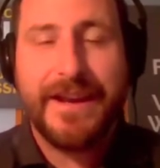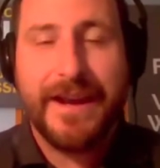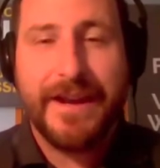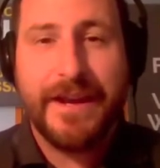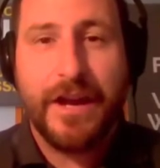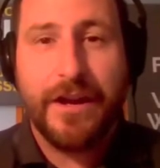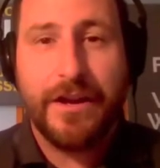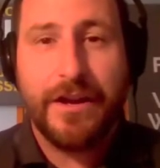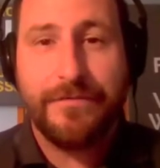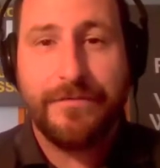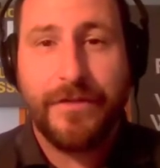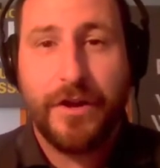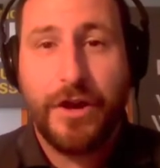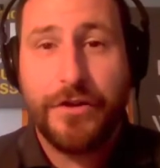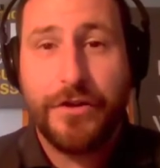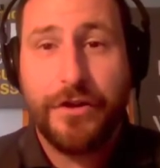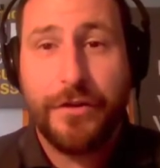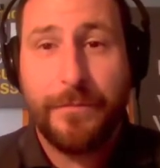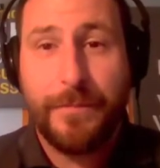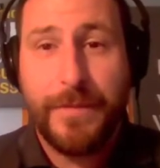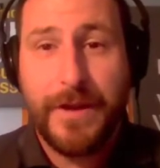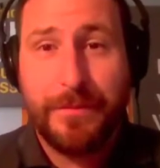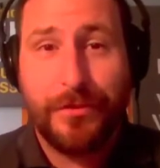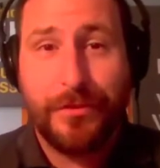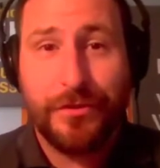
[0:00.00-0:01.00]
out of
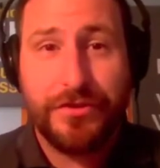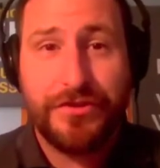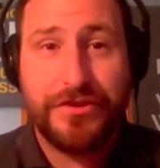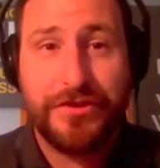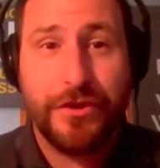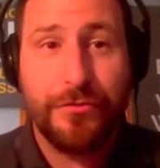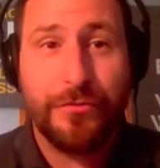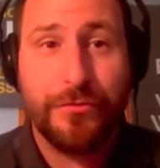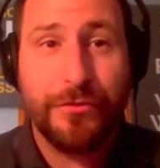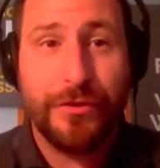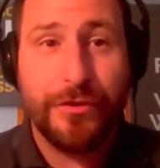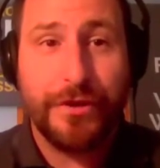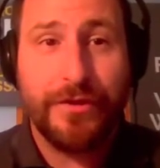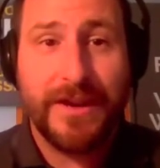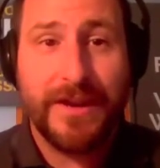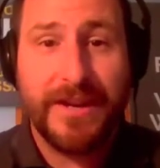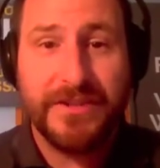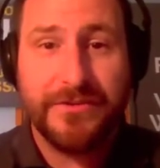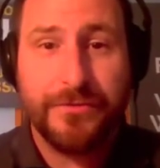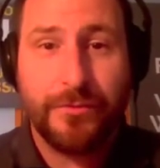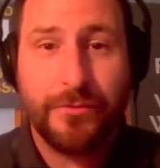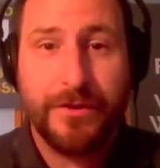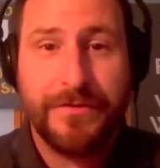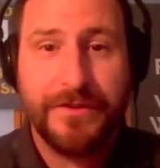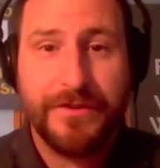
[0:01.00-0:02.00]
100 people don't
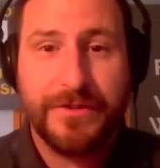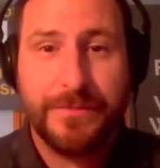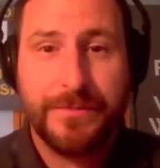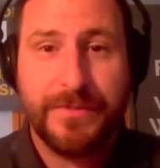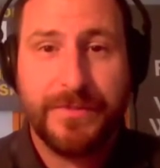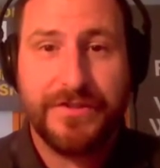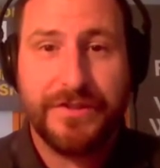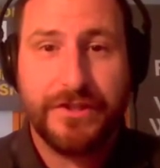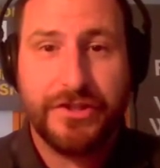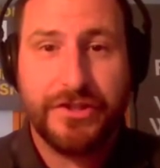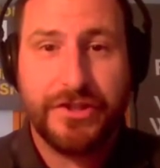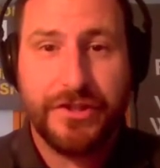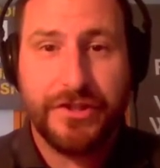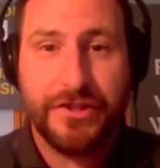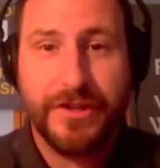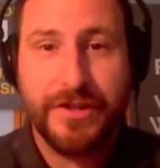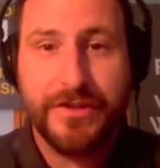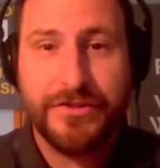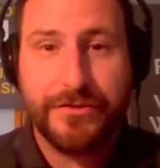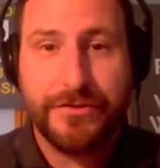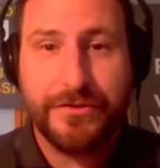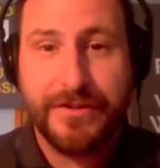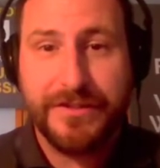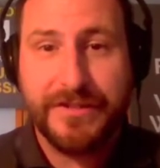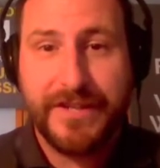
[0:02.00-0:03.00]
realize what this position
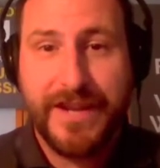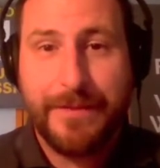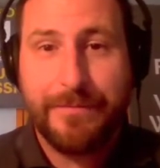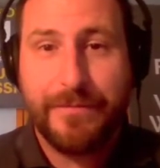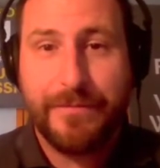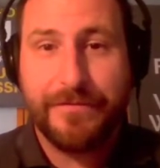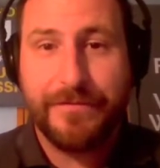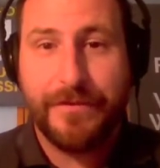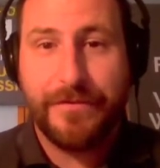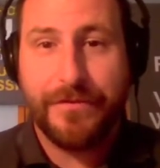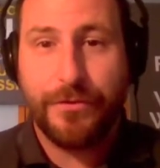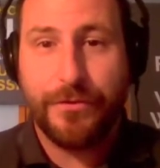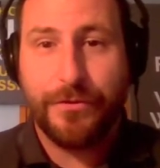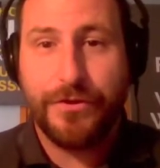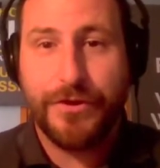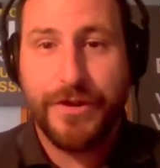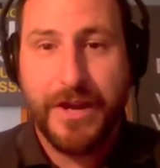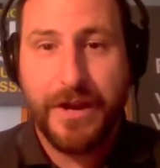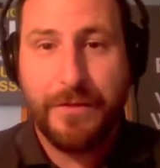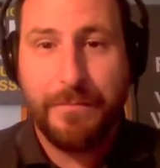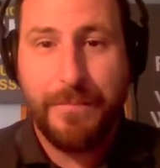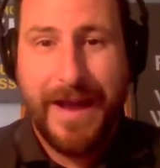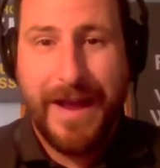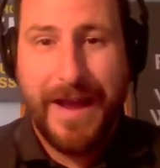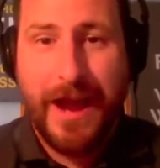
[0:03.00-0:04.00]
is or the type of
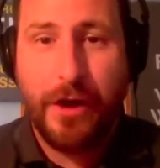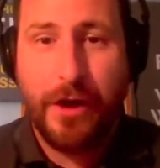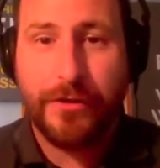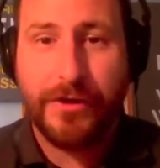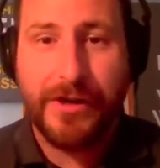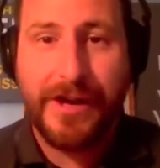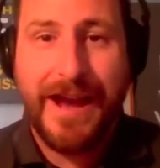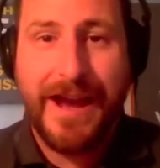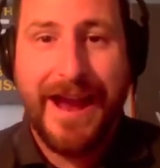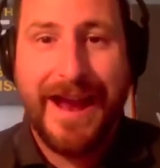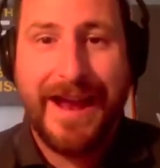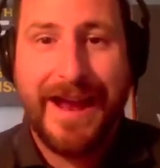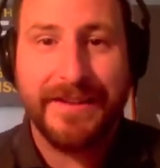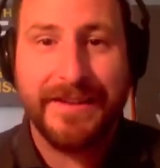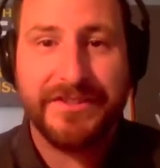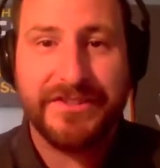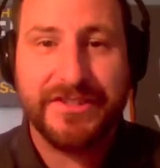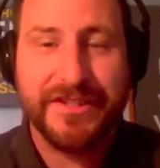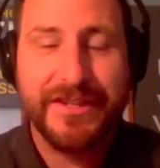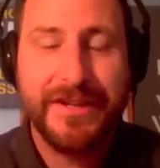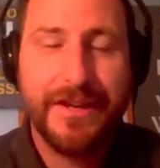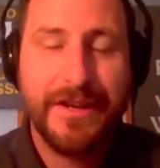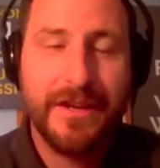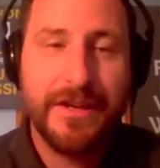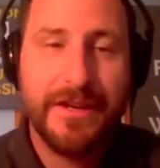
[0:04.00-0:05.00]
authority and power it has.